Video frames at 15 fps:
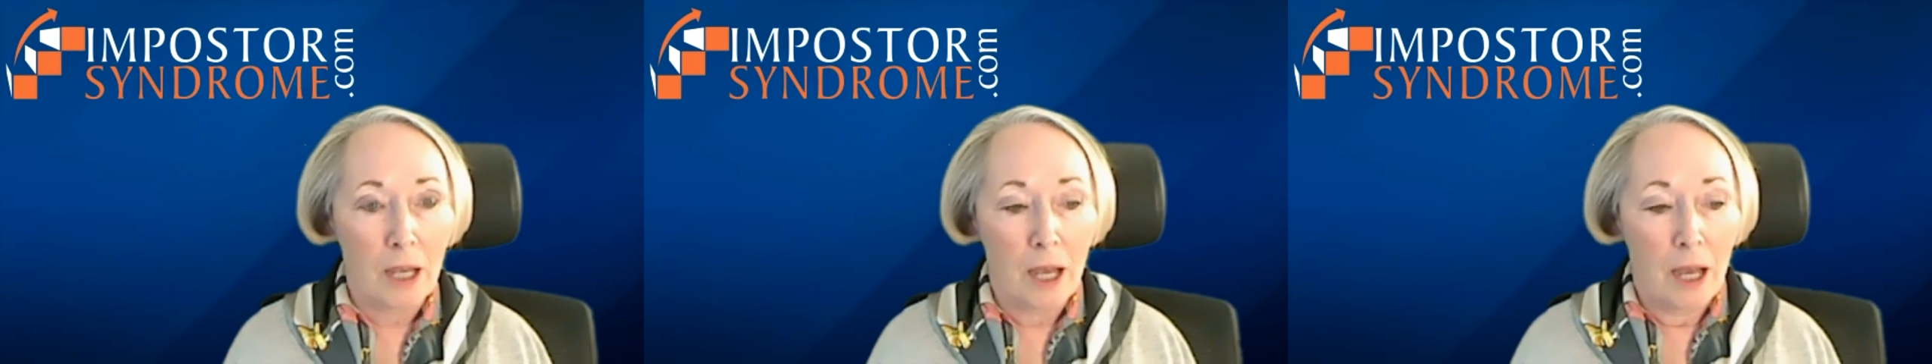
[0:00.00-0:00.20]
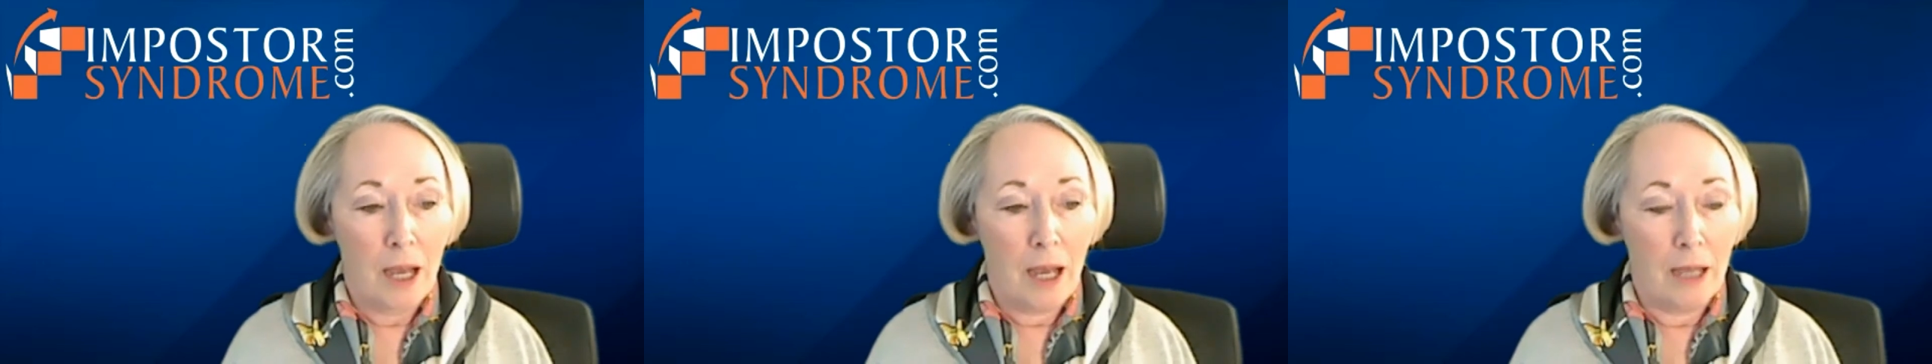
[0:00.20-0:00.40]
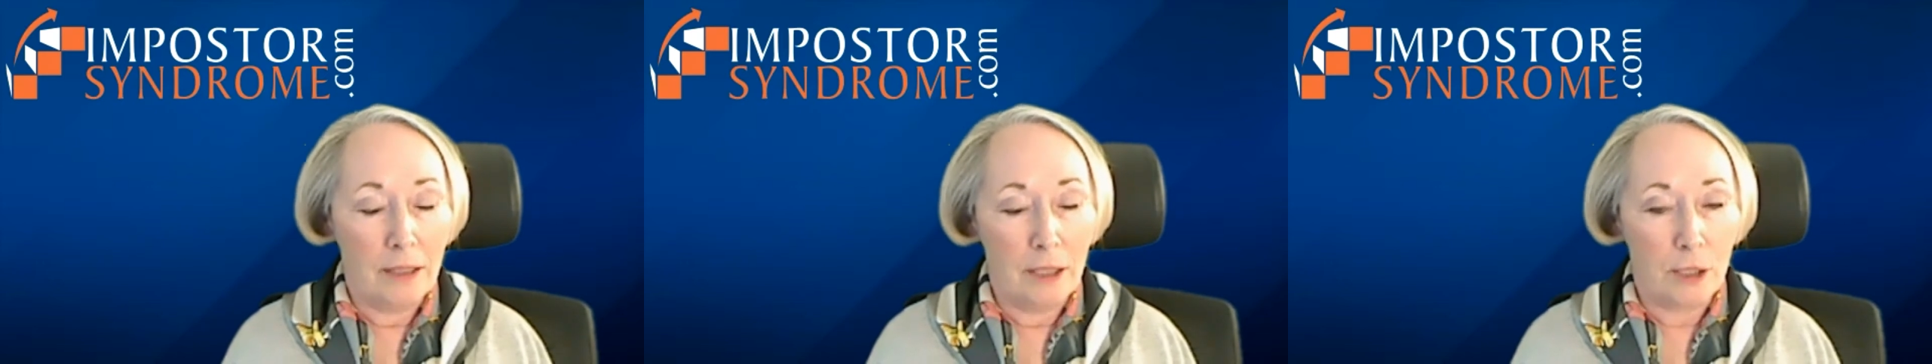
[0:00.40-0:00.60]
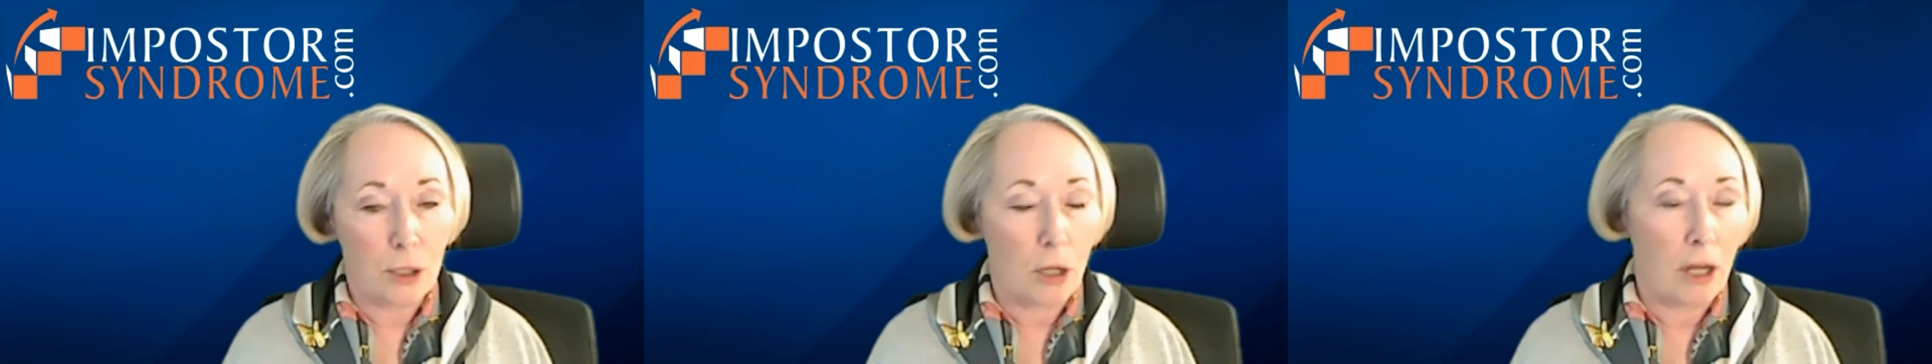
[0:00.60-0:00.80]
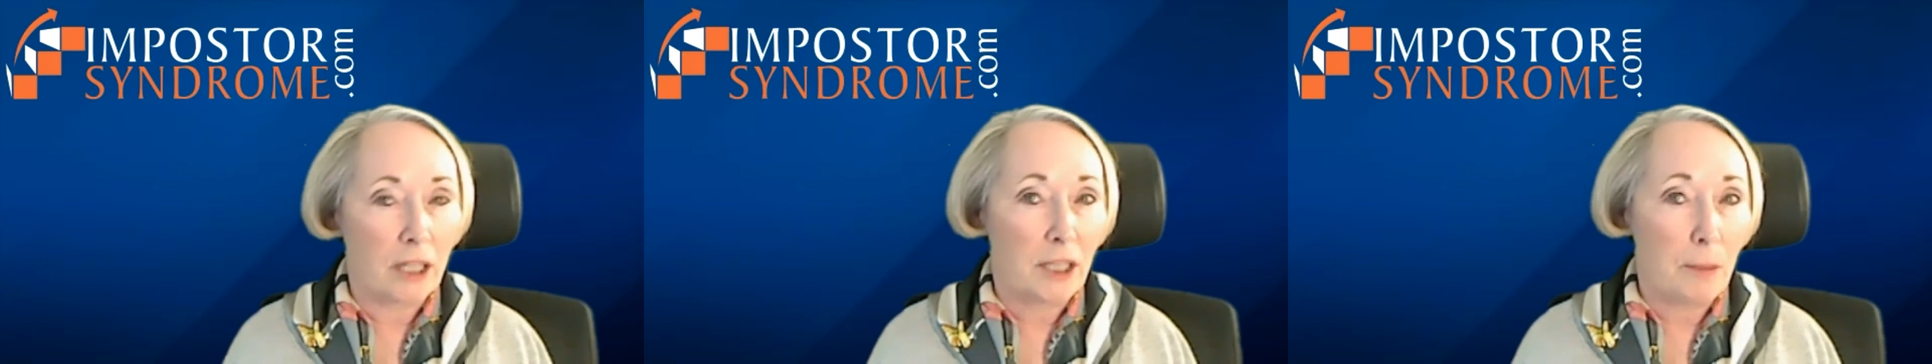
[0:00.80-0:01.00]
and they
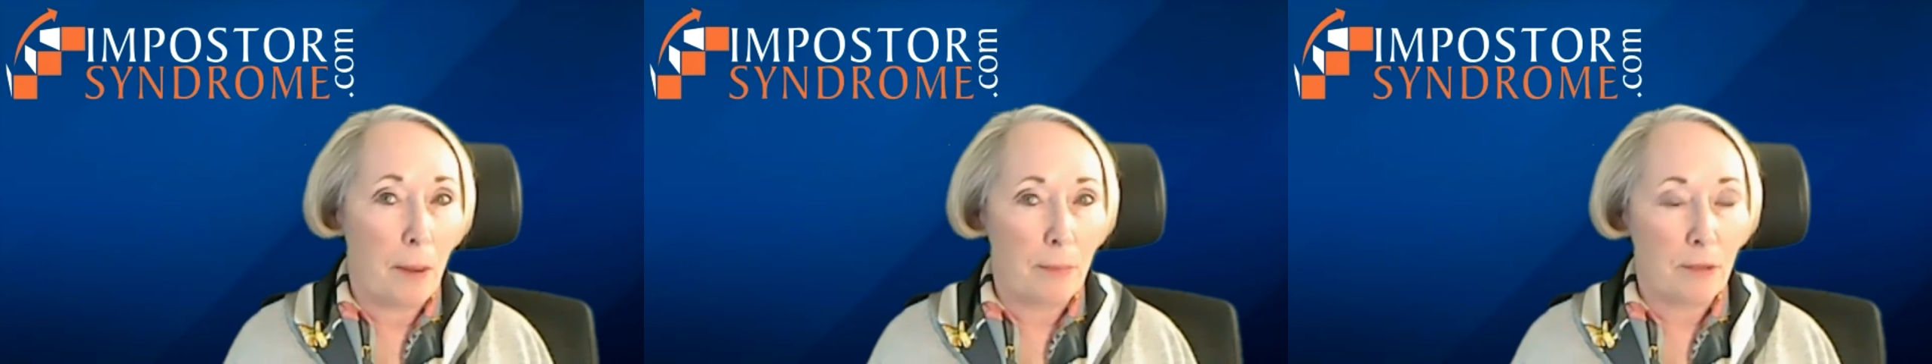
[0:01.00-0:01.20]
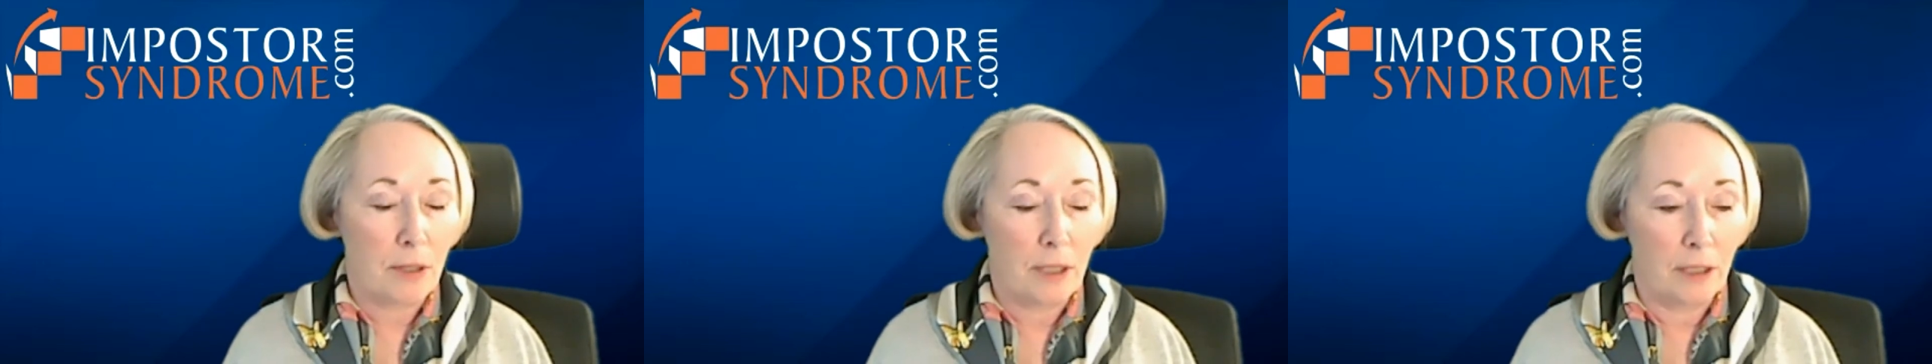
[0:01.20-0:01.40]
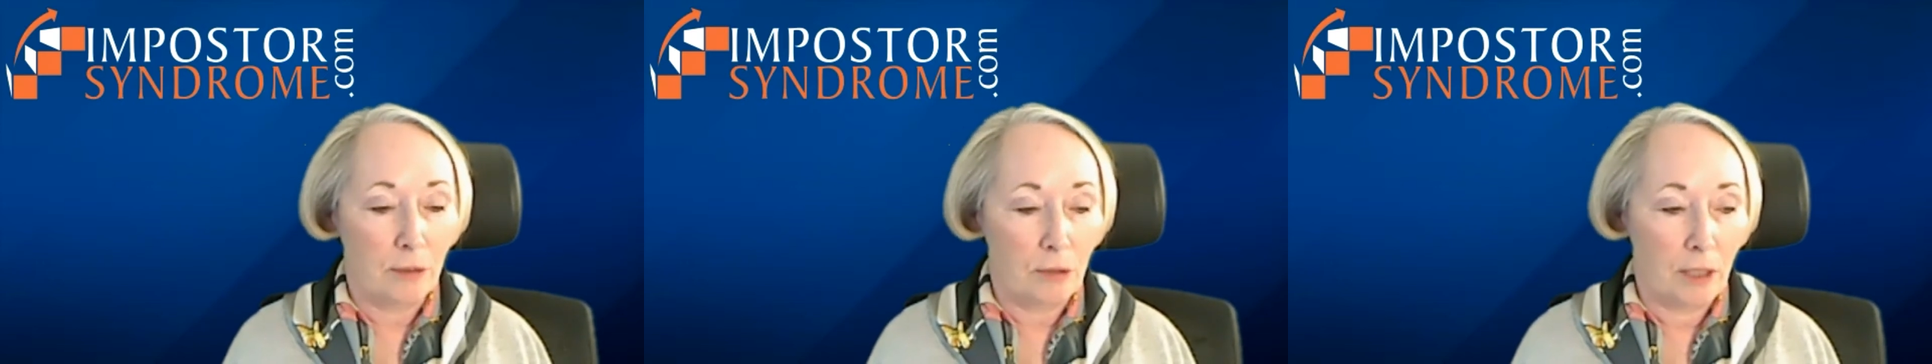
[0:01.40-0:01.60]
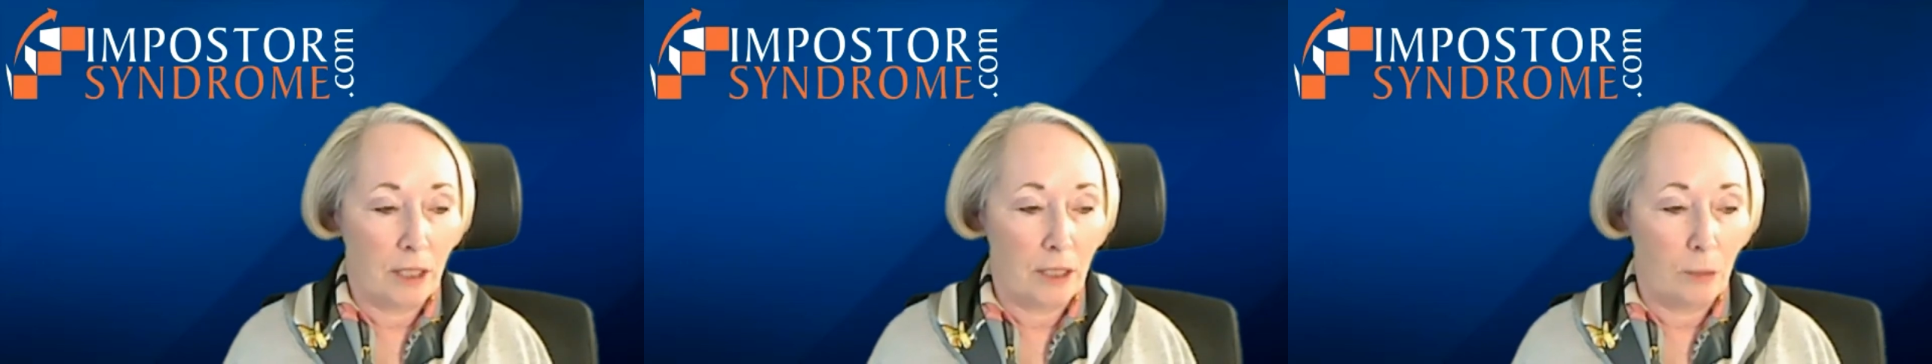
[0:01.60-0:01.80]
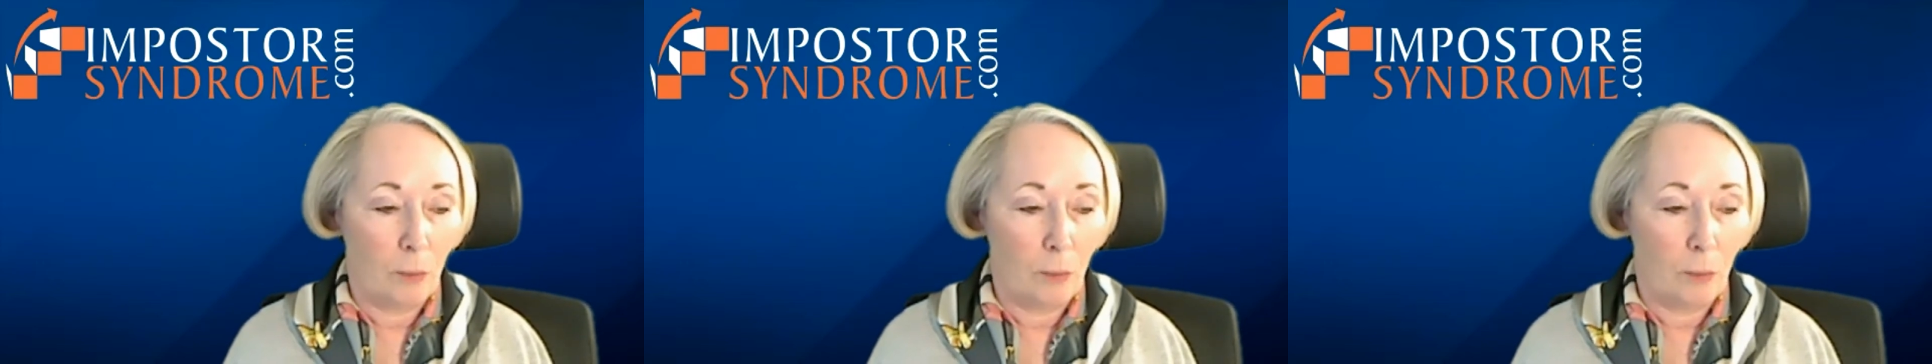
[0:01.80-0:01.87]
chalk them up to things like,